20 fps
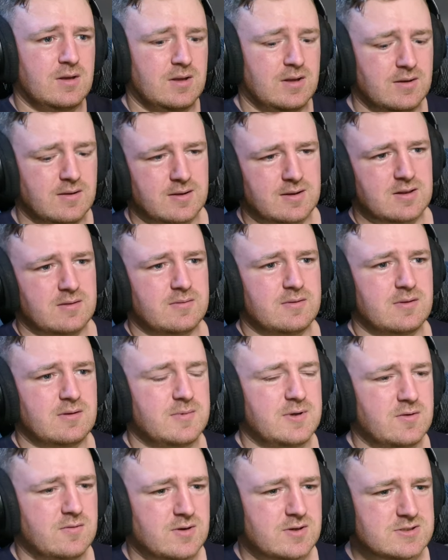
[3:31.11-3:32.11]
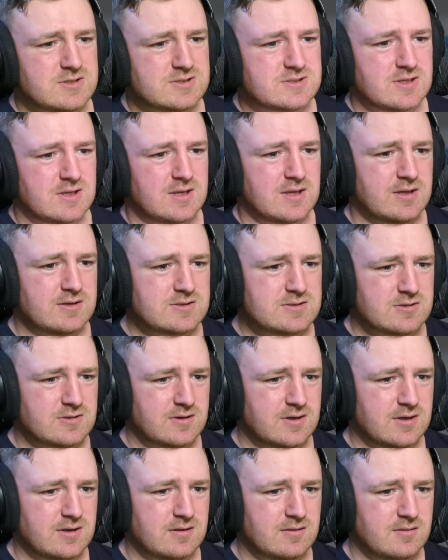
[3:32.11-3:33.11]
Okay, like, let me watch this again,
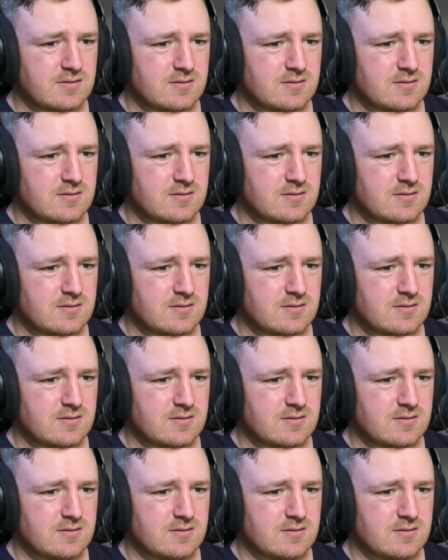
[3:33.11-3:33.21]
sorry.